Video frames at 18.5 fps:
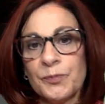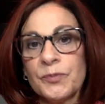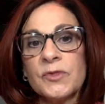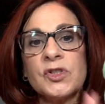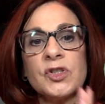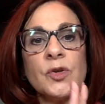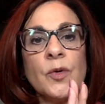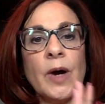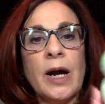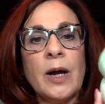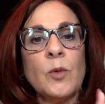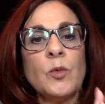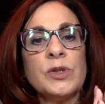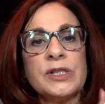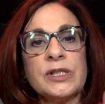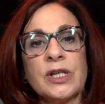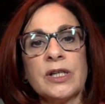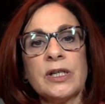So I
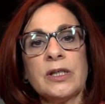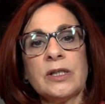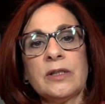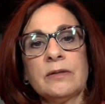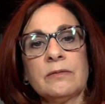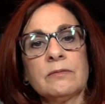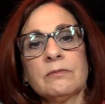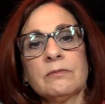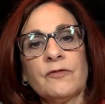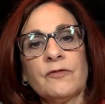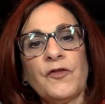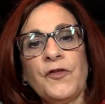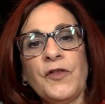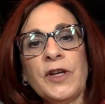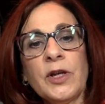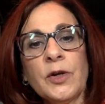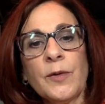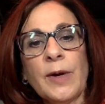was going to
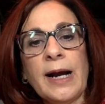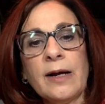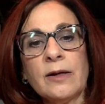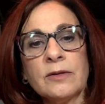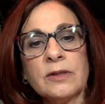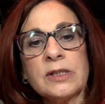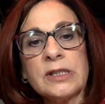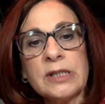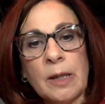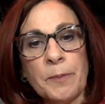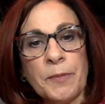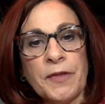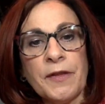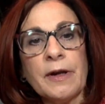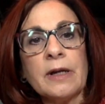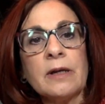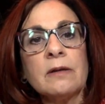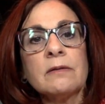figure out
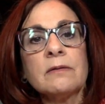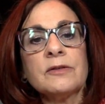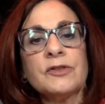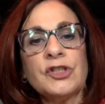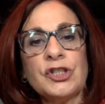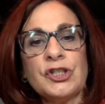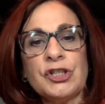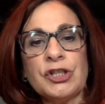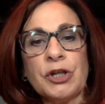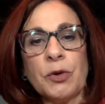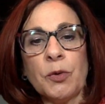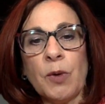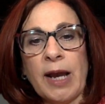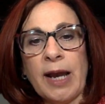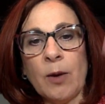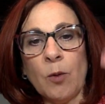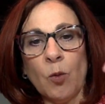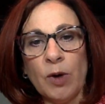something to do.
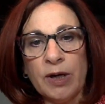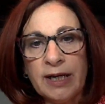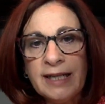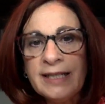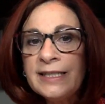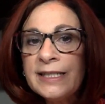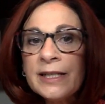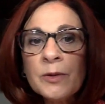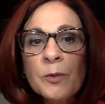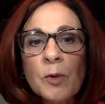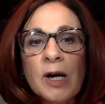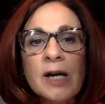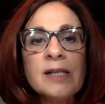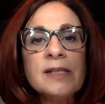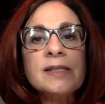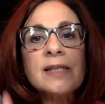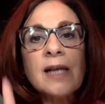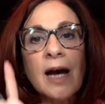And what I did
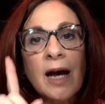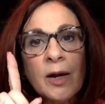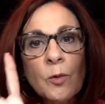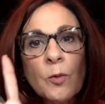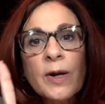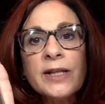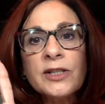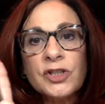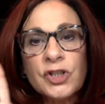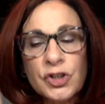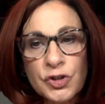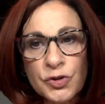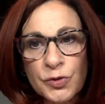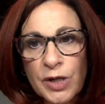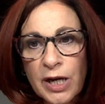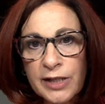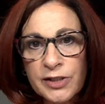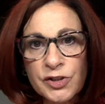was I went to Two
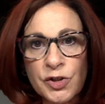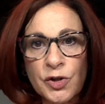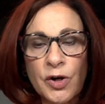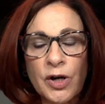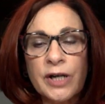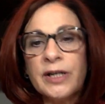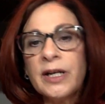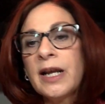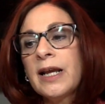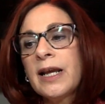Guys Yarn.